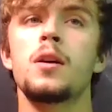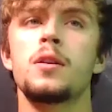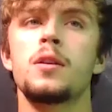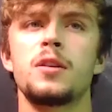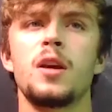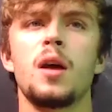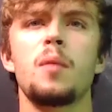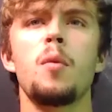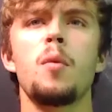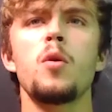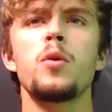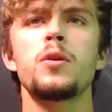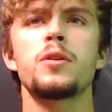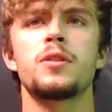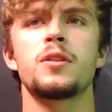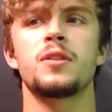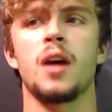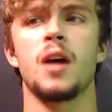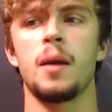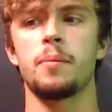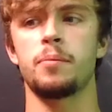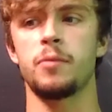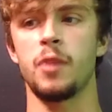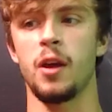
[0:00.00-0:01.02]
See, I'm always the
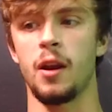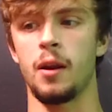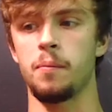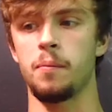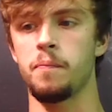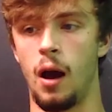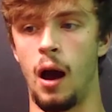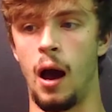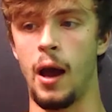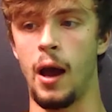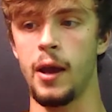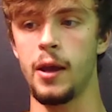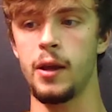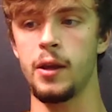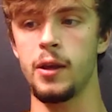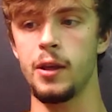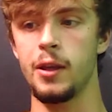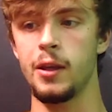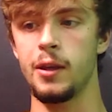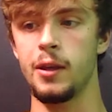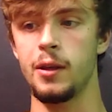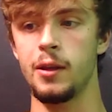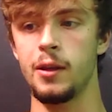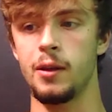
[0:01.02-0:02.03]
type that
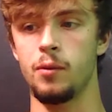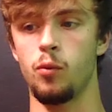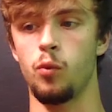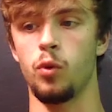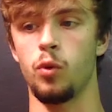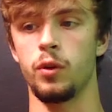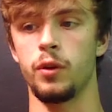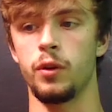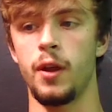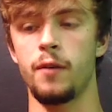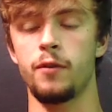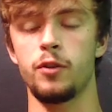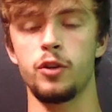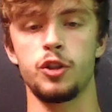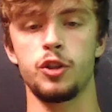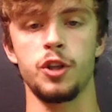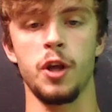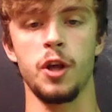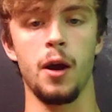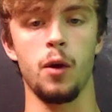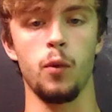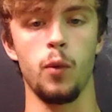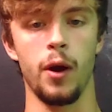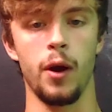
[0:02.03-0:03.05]
I will never
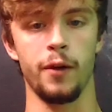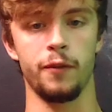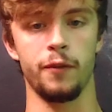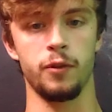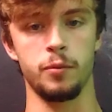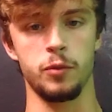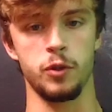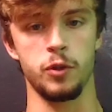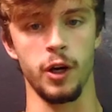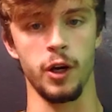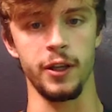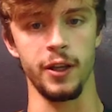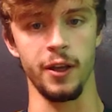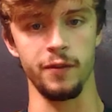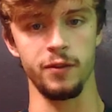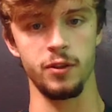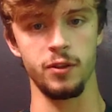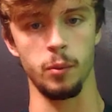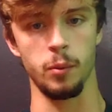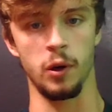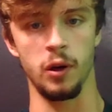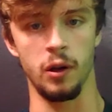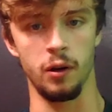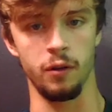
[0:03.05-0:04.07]
shy away from trying to give
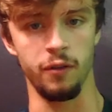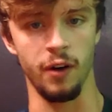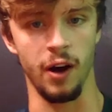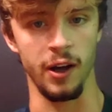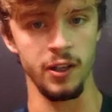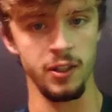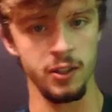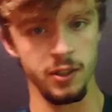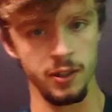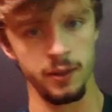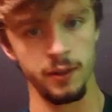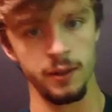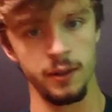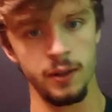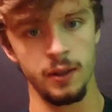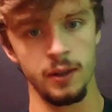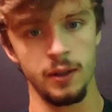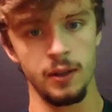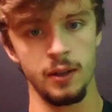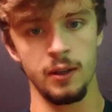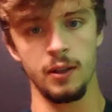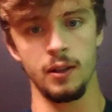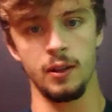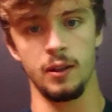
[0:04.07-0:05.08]
someone advice,
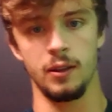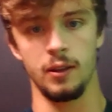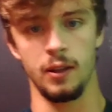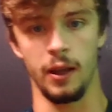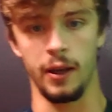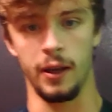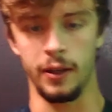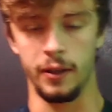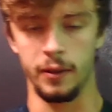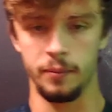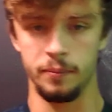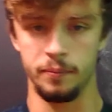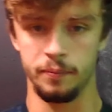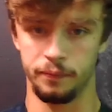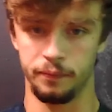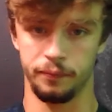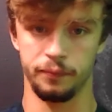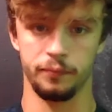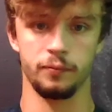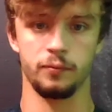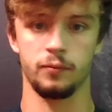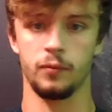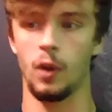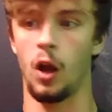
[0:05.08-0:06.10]
like
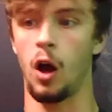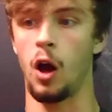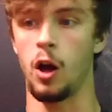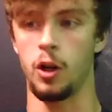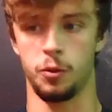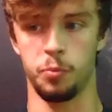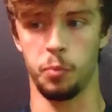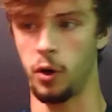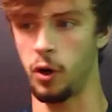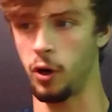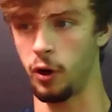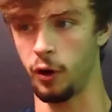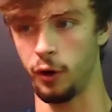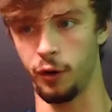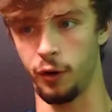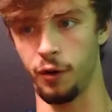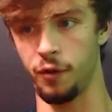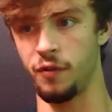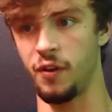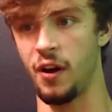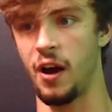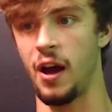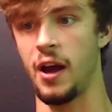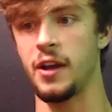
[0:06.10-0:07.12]
entrepreneurial
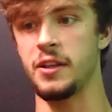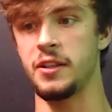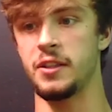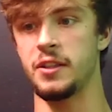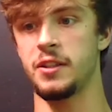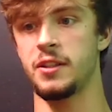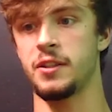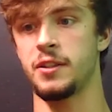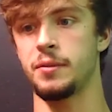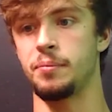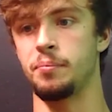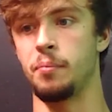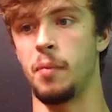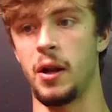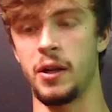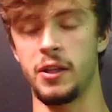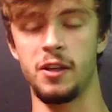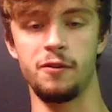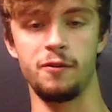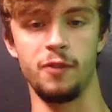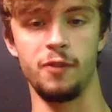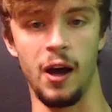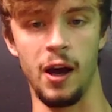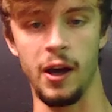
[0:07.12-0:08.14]
advice, money
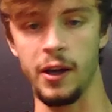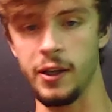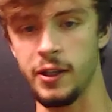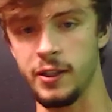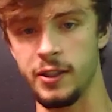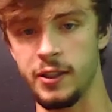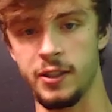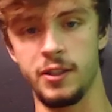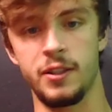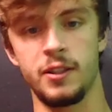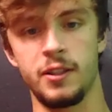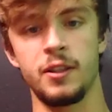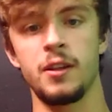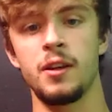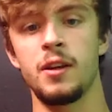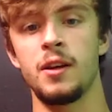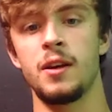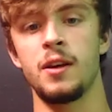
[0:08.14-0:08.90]
advice,